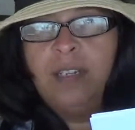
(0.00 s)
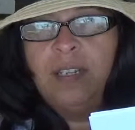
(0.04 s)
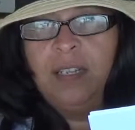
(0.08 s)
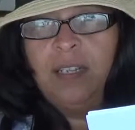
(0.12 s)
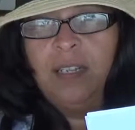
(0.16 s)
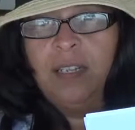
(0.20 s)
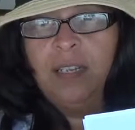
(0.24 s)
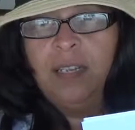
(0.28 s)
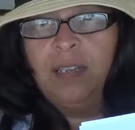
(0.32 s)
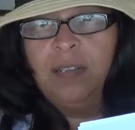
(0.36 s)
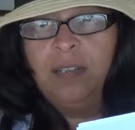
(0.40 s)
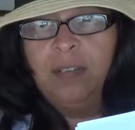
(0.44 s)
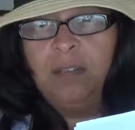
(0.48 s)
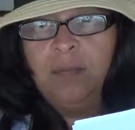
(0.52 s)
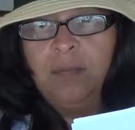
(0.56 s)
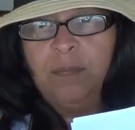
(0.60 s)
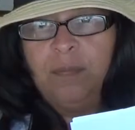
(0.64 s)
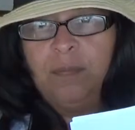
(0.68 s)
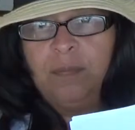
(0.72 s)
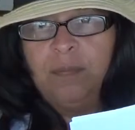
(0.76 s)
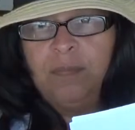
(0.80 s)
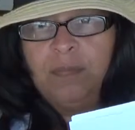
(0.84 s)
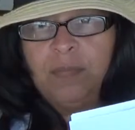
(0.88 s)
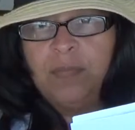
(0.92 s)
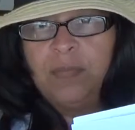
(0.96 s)
in
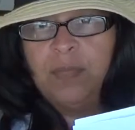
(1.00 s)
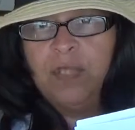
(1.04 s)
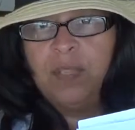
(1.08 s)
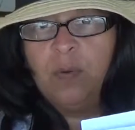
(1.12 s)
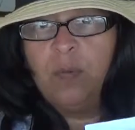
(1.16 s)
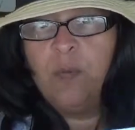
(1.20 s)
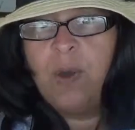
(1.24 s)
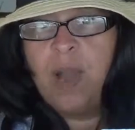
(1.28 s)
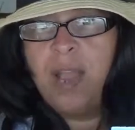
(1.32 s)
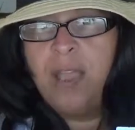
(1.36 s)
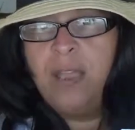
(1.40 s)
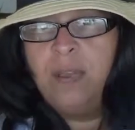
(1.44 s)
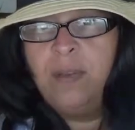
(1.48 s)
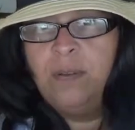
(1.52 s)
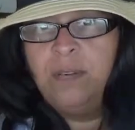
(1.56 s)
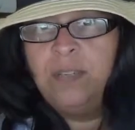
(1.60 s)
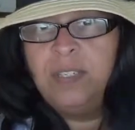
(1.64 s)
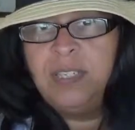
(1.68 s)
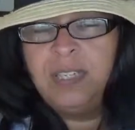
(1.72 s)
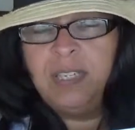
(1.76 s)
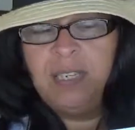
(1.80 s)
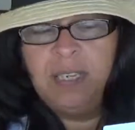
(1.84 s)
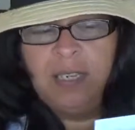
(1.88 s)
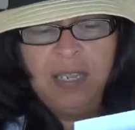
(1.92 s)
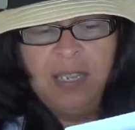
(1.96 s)

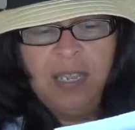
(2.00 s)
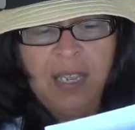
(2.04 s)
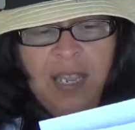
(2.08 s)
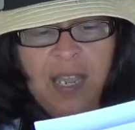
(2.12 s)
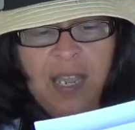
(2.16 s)
Y-O-D.